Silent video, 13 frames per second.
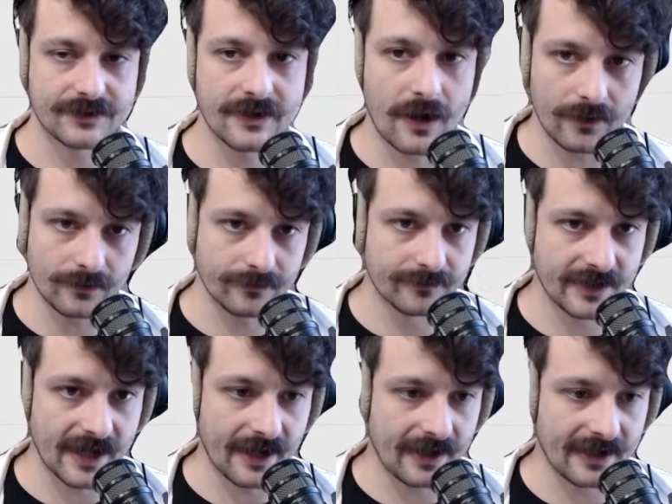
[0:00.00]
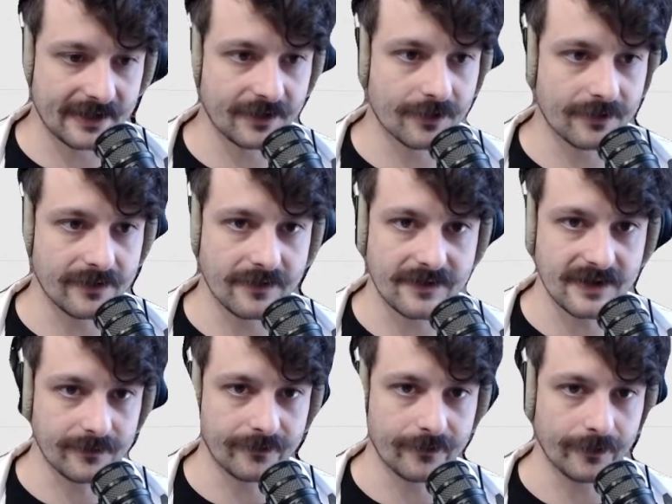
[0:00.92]
/ oh, yeah, I didn't go into the
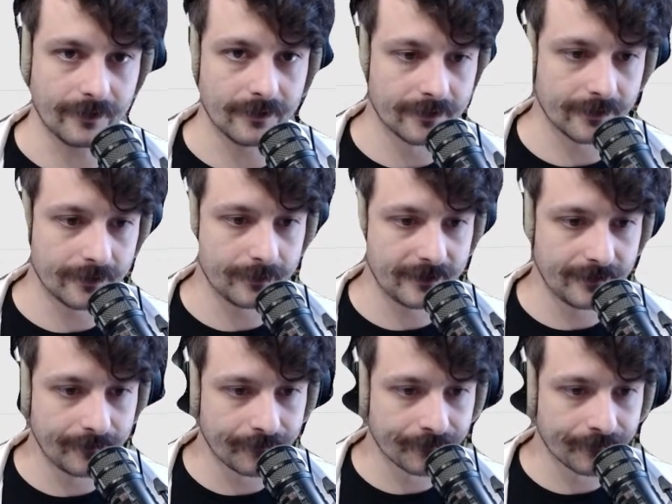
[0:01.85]
themes folder. Oops.